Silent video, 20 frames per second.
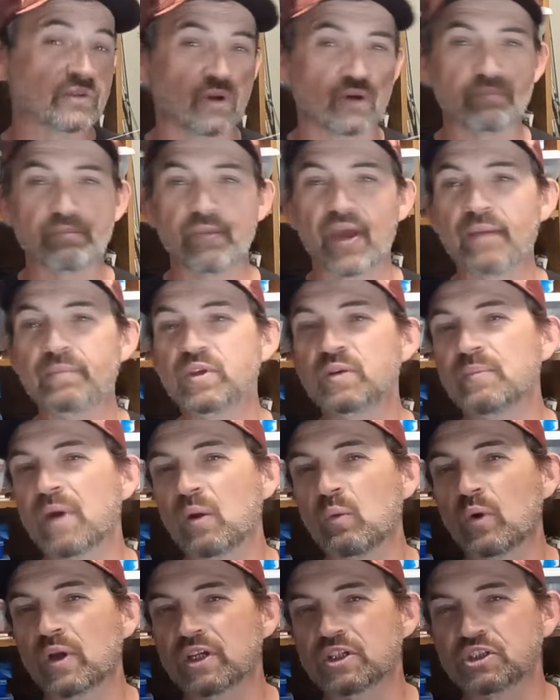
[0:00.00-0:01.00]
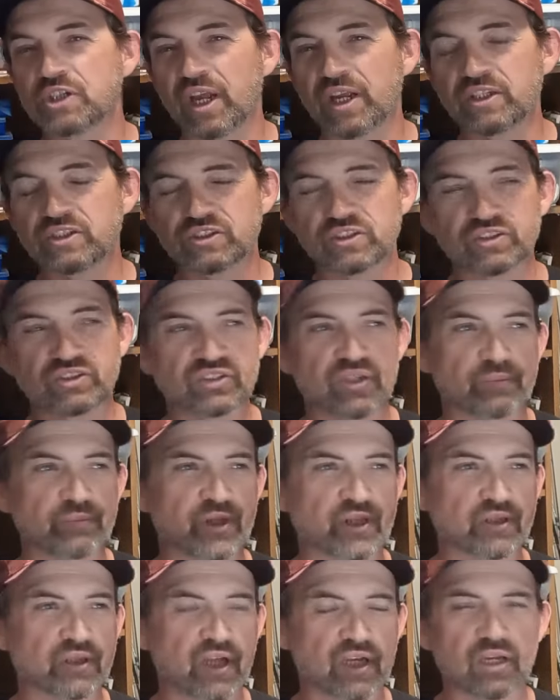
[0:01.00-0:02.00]
So maybe you might want to change to
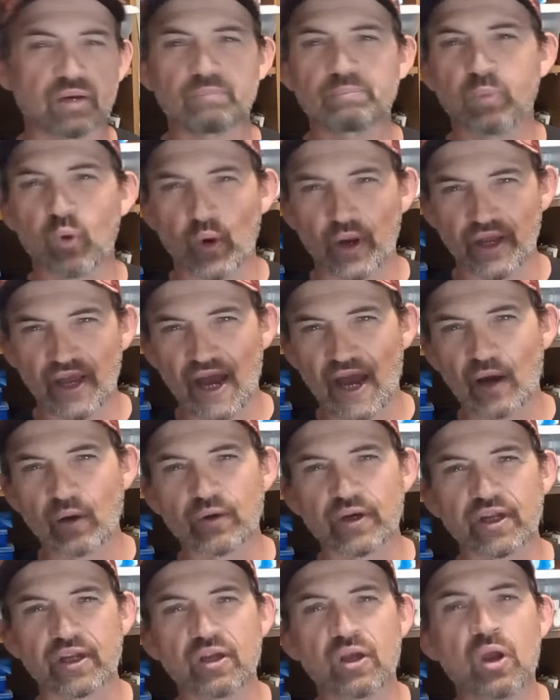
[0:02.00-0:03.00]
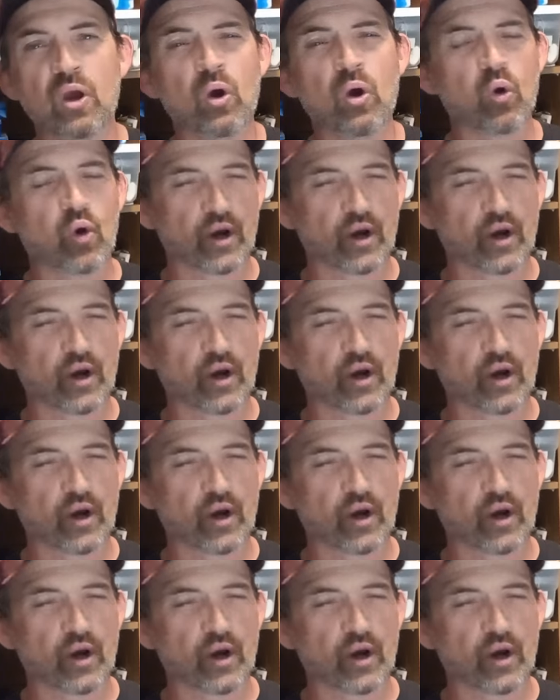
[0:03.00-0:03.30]
something like a boy howdy